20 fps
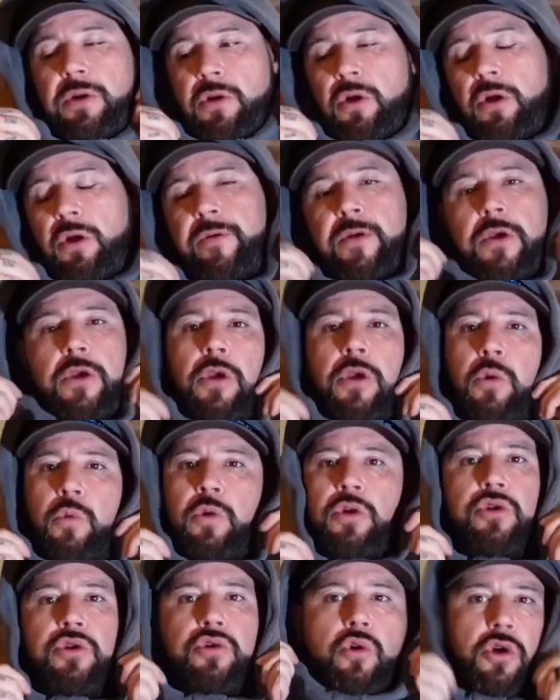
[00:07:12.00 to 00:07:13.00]
up
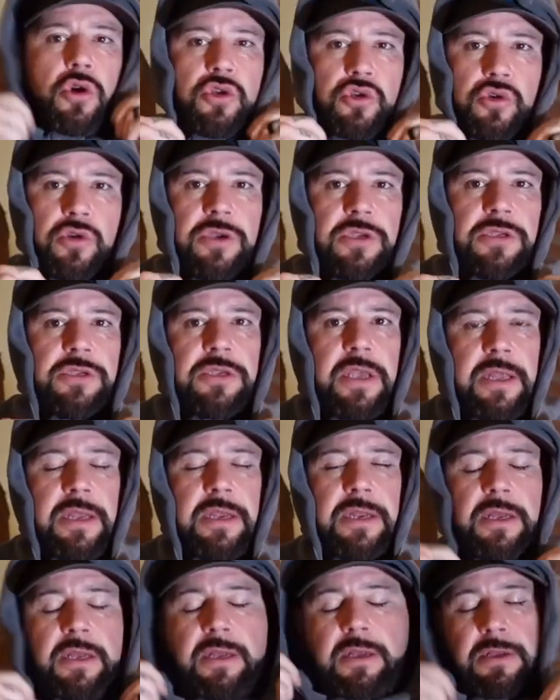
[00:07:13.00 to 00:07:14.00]
with drawstrings, get
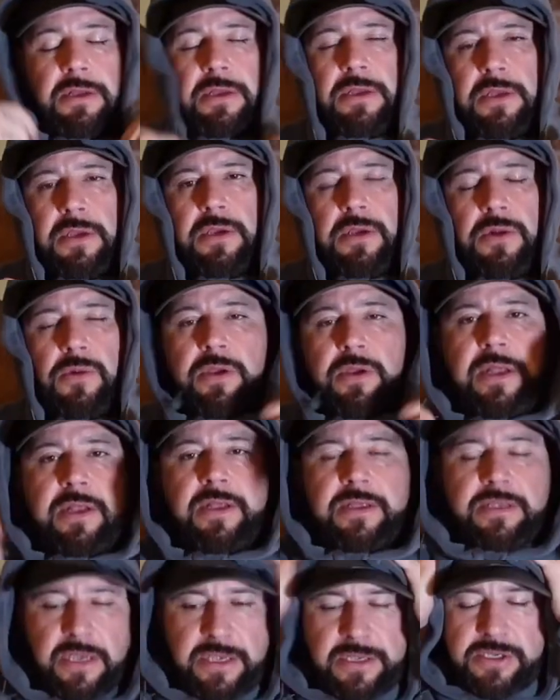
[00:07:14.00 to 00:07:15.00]
it, you know, get
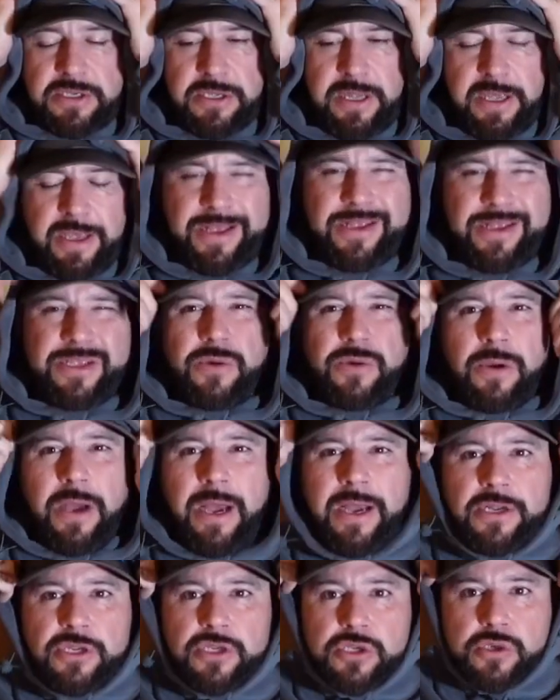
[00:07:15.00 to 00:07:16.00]
it tight to the head. So
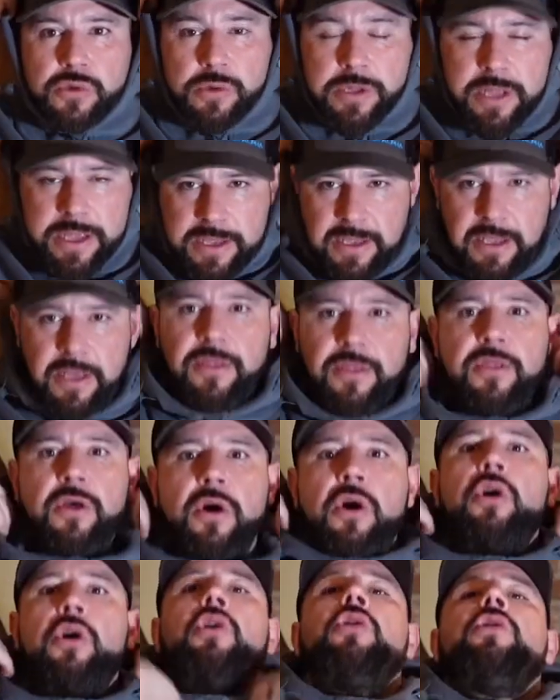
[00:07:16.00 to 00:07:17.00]
I do like the
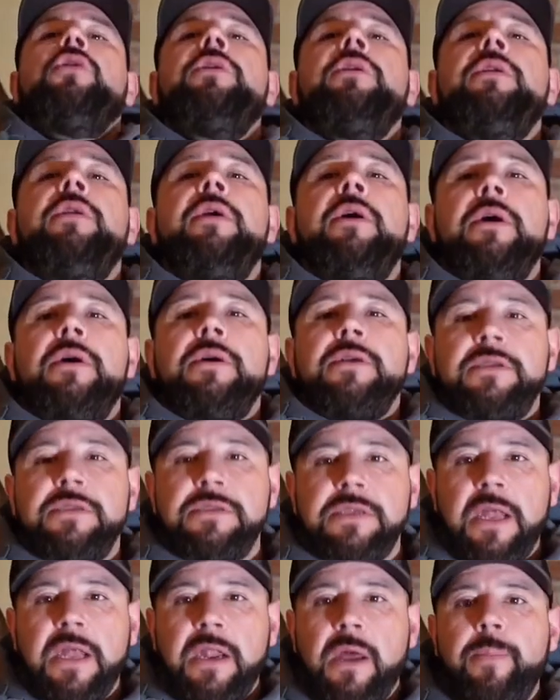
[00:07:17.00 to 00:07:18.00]
hooded
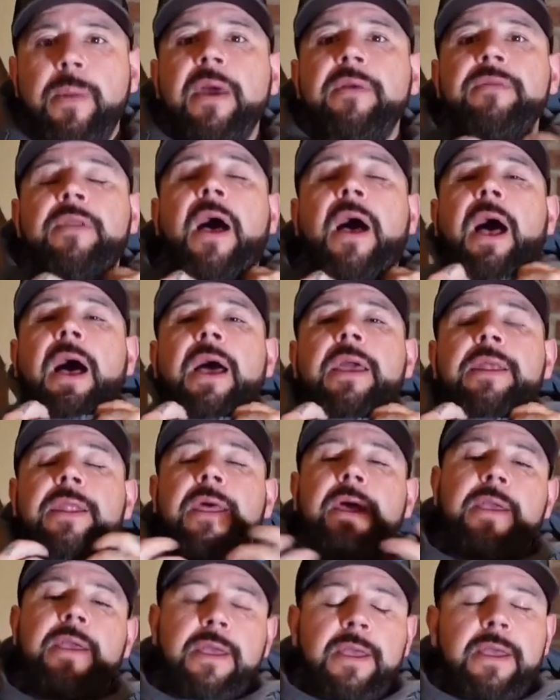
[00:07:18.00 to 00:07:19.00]
setup and the high
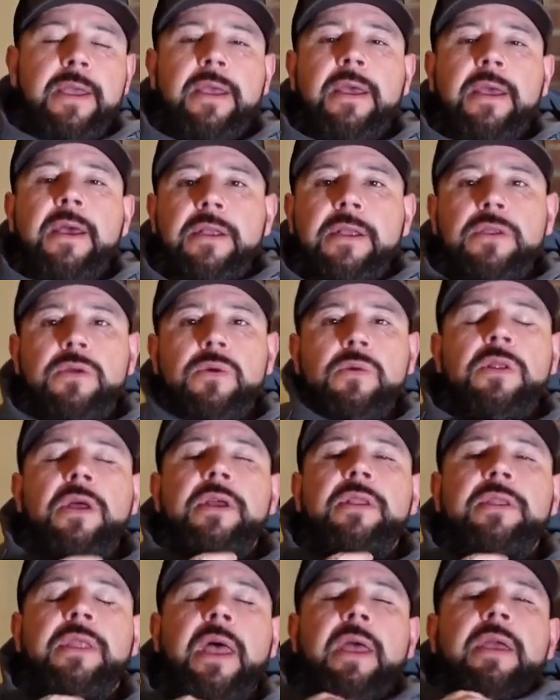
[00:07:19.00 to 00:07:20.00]
neck. I do
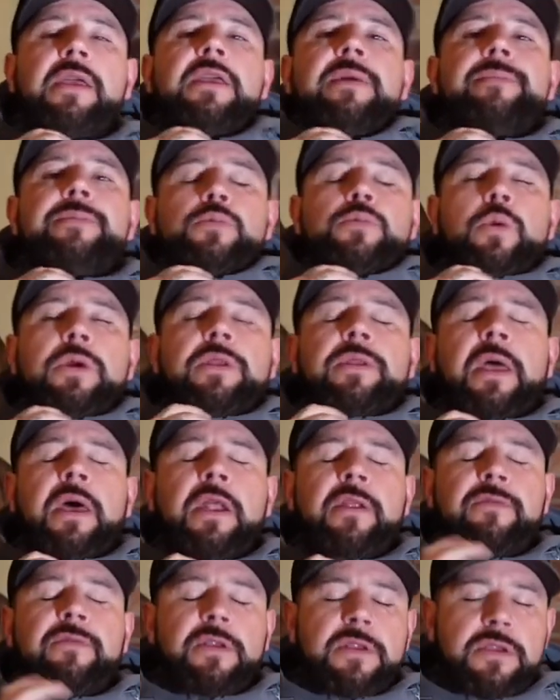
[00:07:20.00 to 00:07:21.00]
like that, keeps wind out
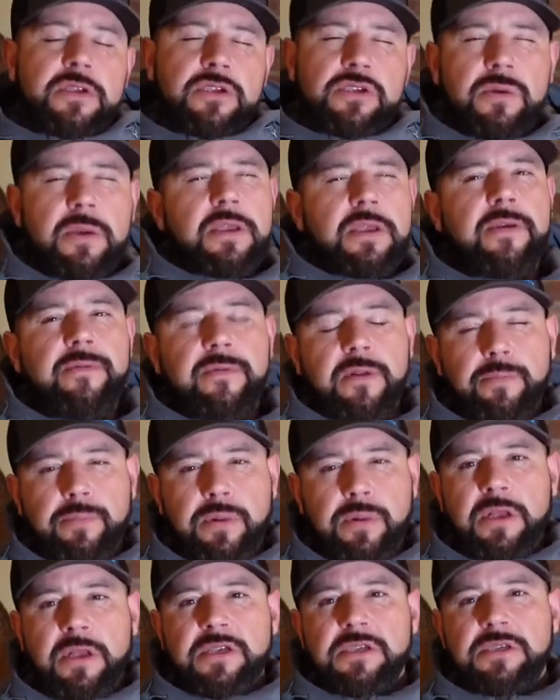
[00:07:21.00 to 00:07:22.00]
of it. So I give it a
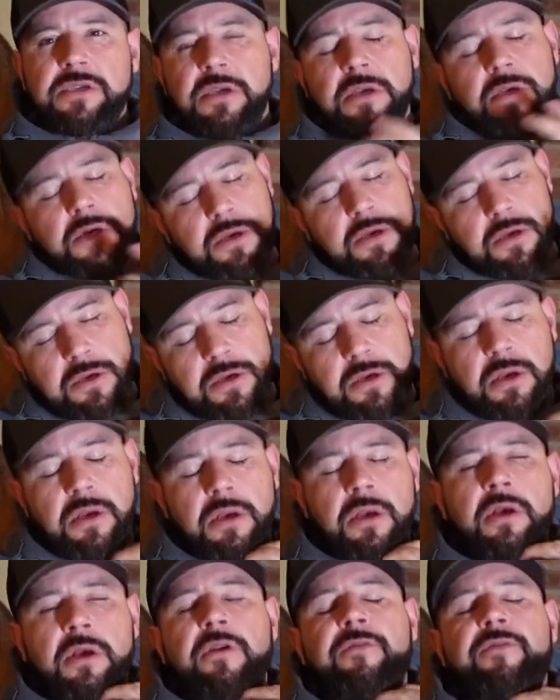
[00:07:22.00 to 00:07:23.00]
plus
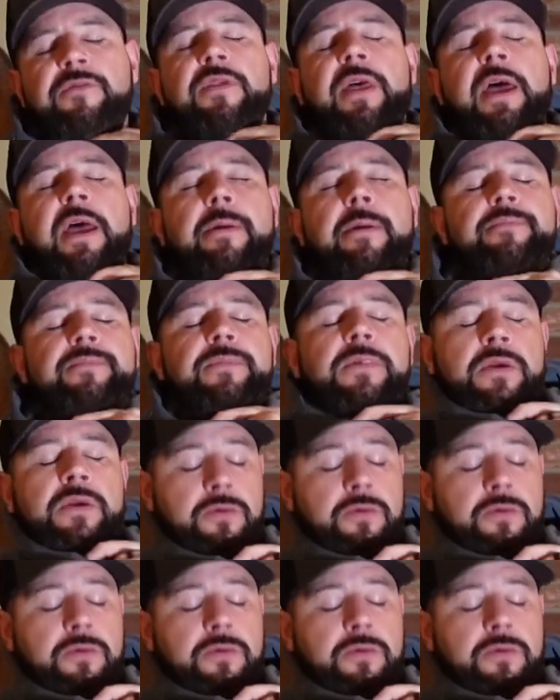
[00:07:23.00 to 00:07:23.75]
for that, all